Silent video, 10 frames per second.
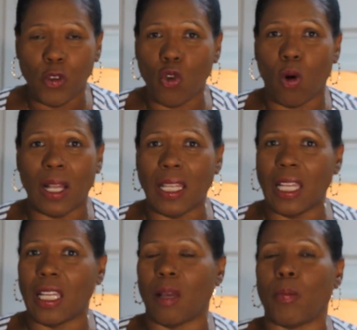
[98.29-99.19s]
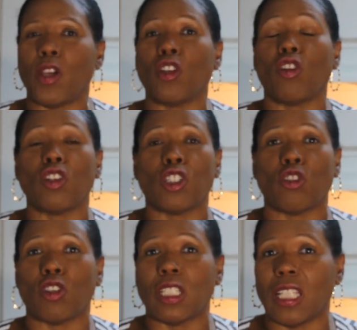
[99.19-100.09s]
you all eat it, but you don't
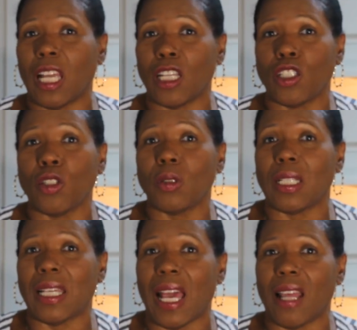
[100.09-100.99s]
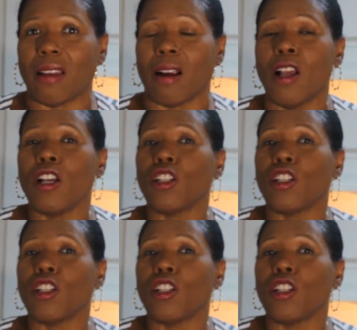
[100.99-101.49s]
associate the two together.